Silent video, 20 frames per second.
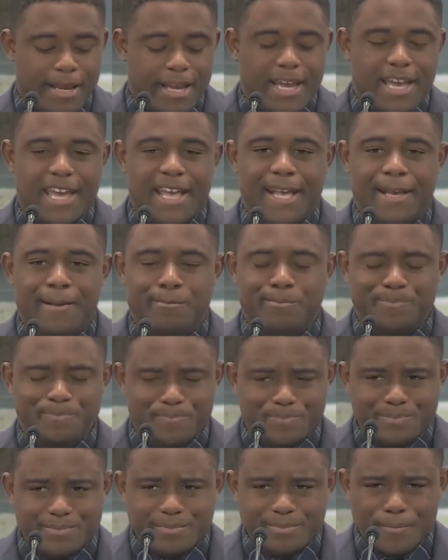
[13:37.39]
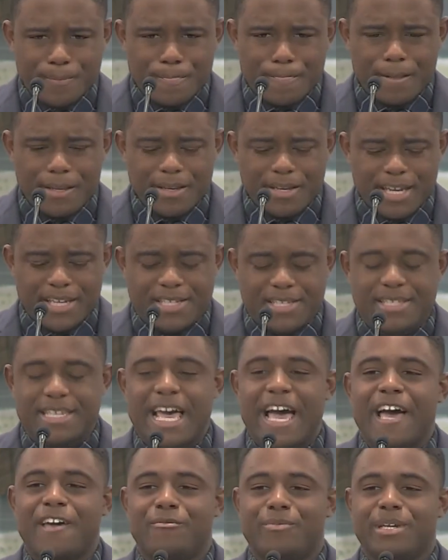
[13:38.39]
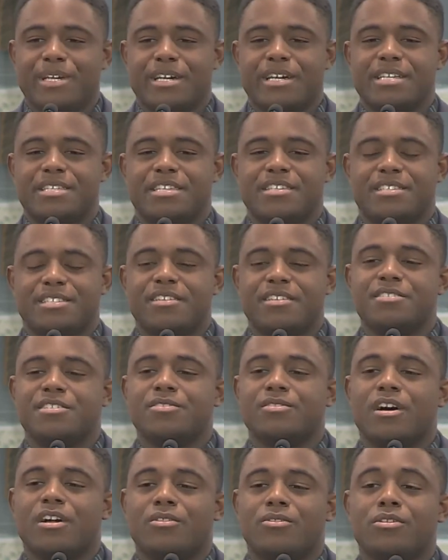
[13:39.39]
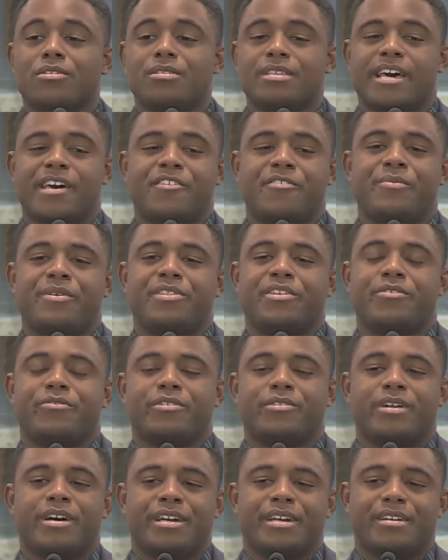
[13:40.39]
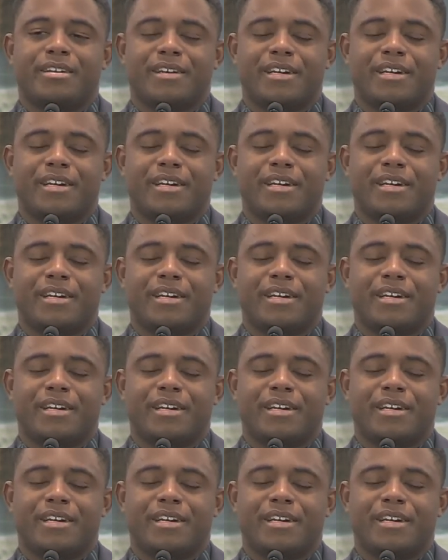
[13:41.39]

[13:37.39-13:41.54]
And it's sad, because his sons-in-law looked at him and they were like,